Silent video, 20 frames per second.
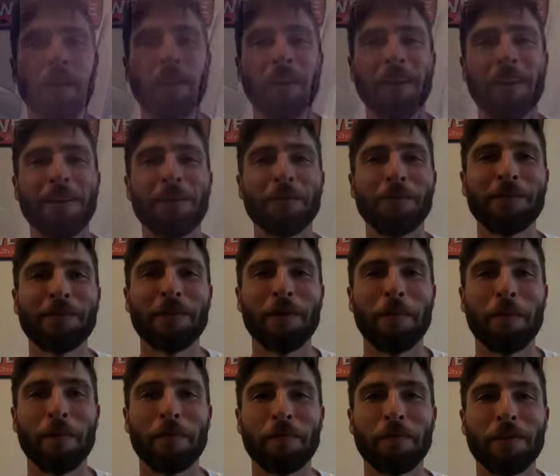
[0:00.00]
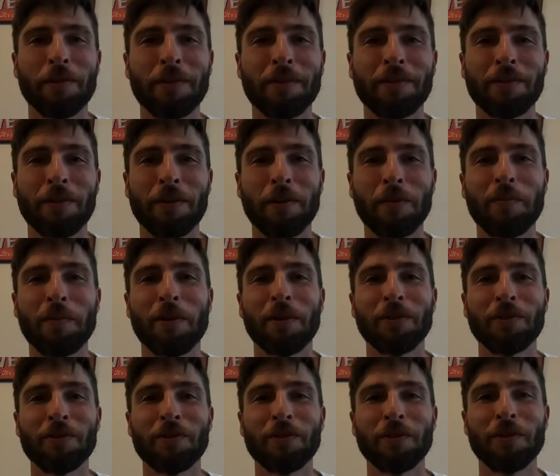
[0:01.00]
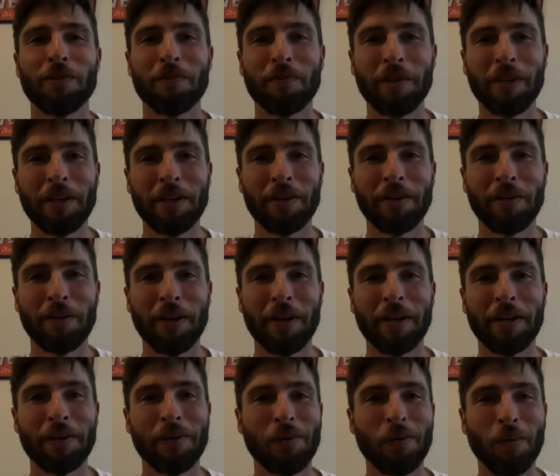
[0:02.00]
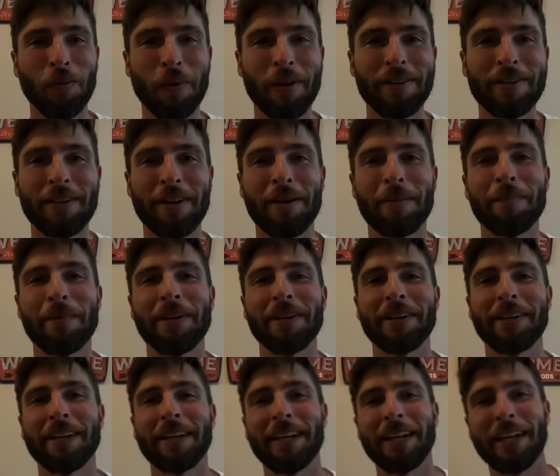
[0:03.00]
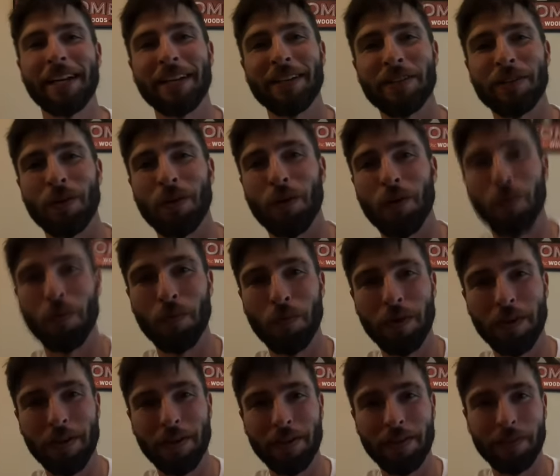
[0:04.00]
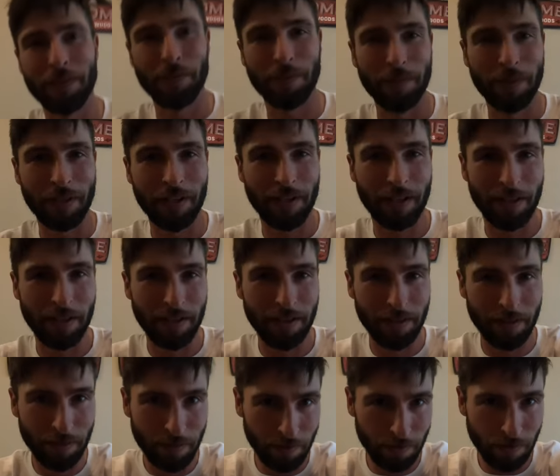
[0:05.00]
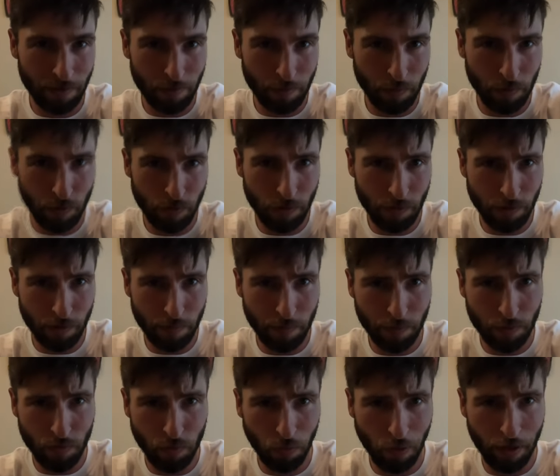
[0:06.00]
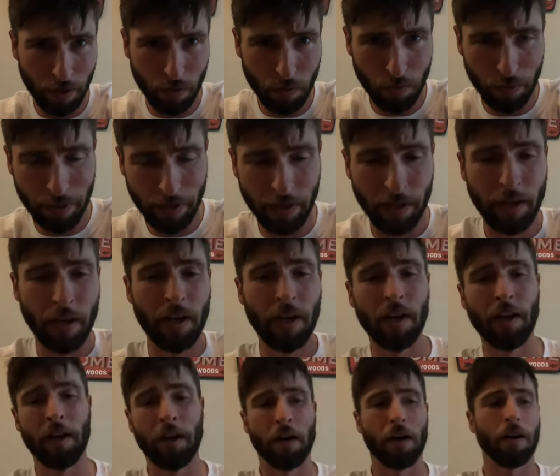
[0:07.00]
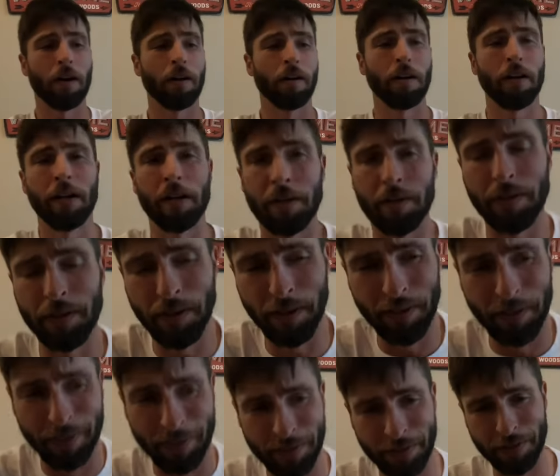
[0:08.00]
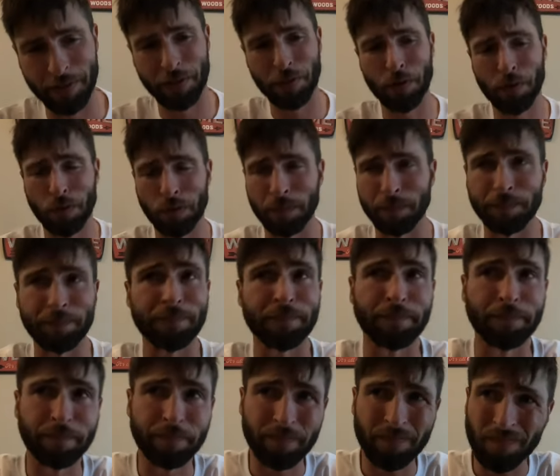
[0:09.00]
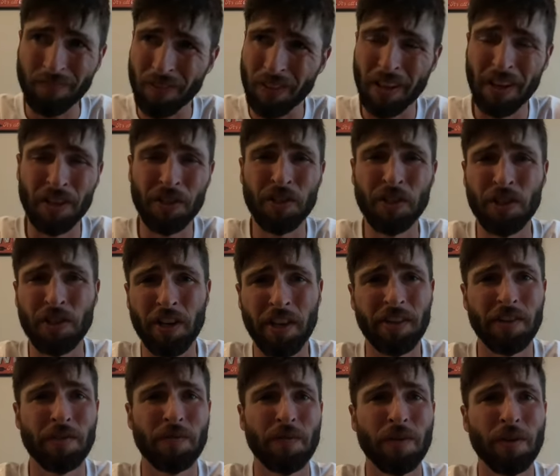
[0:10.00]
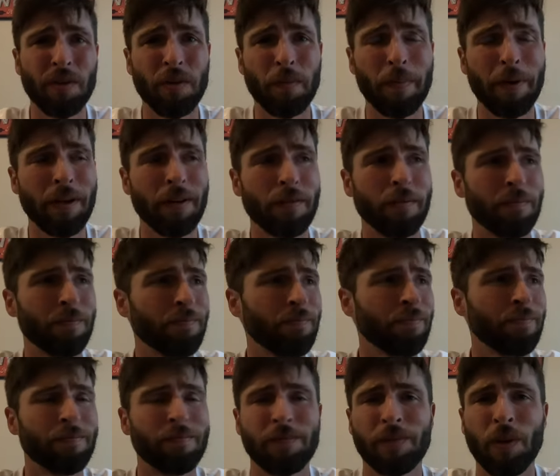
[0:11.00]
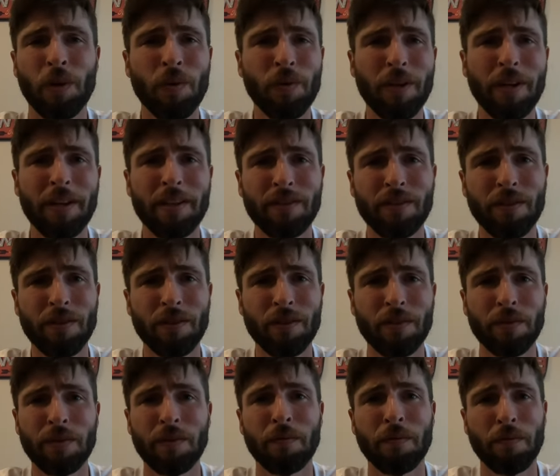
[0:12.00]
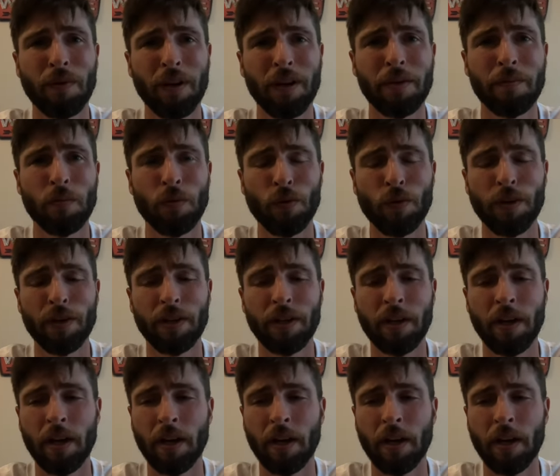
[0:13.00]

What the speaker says: Hey, what's up, my friends? I hope y'all enjoyed the video. I had a great time making it, as always. Let me kind of do some adjustments right quick. All right, so I actually shot this video about 2 days ago, I think Friday morning.